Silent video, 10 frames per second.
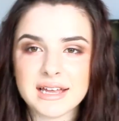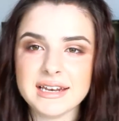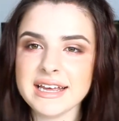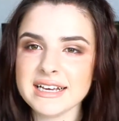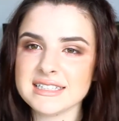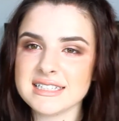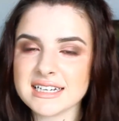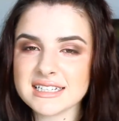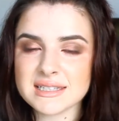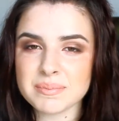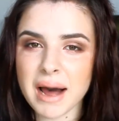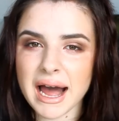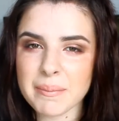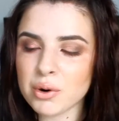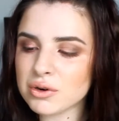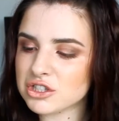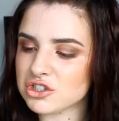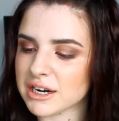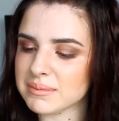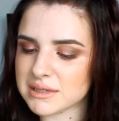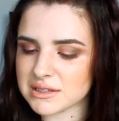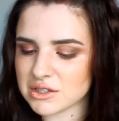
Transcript: Next is my pore strips.